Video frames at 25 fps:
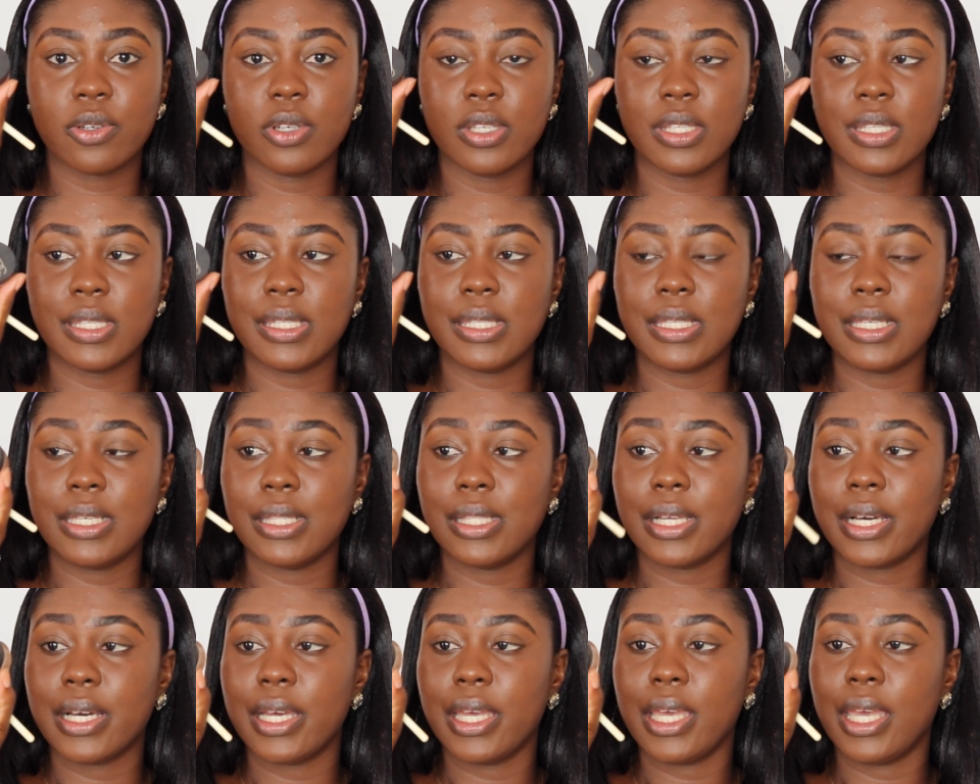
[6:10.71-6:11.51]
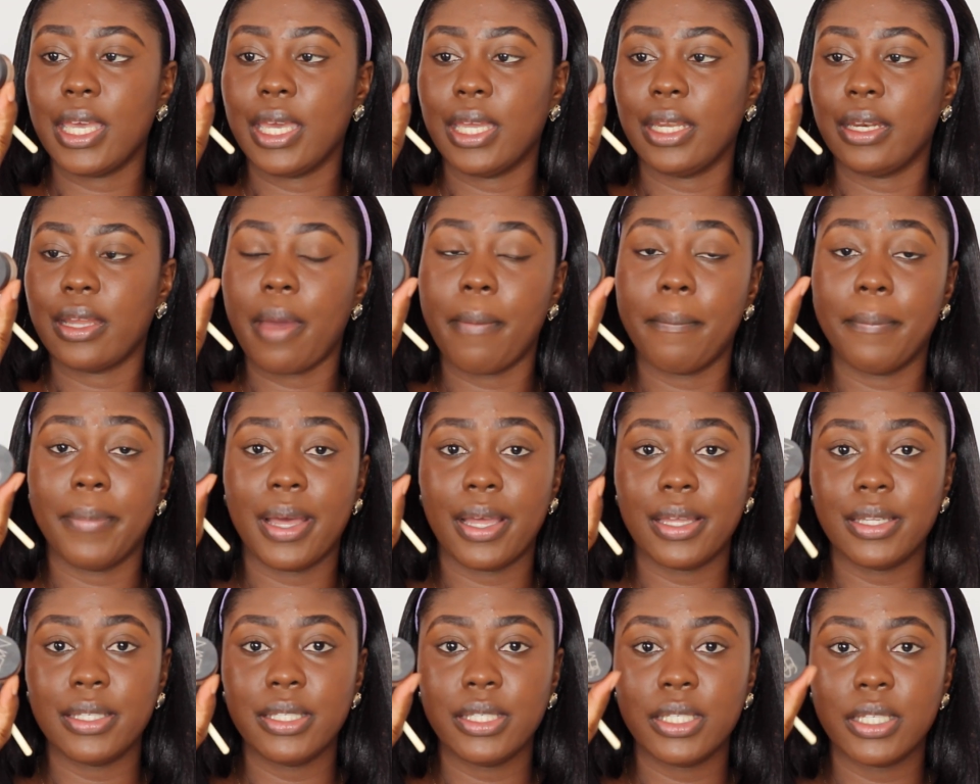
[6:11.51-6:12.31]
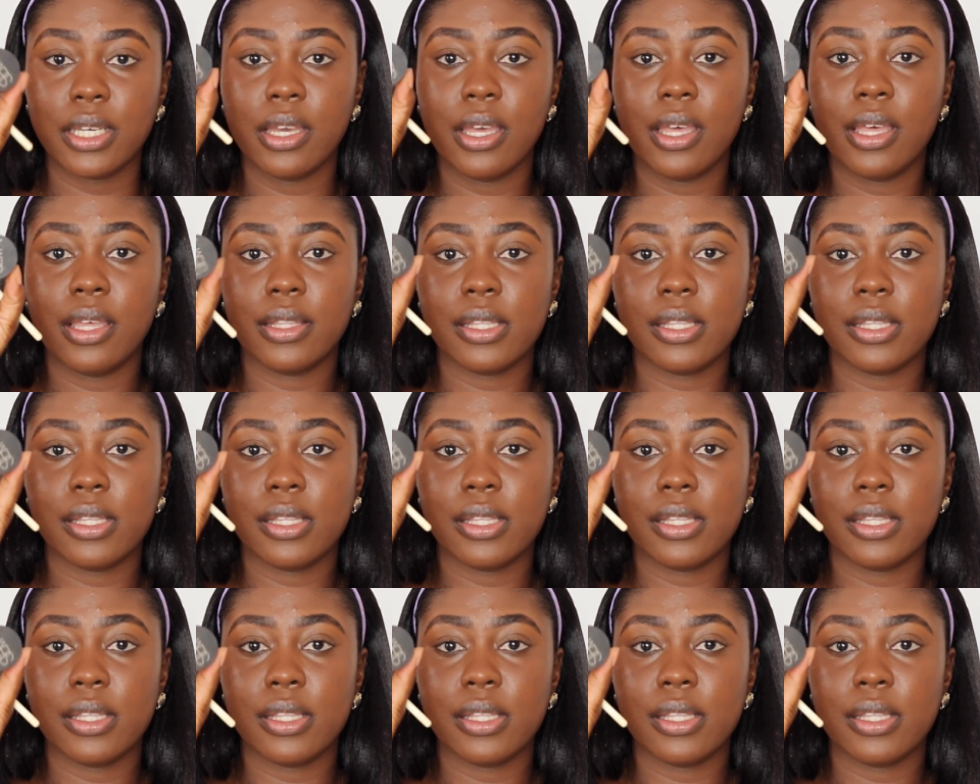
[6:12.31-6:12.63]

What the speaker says: concealer in Amande.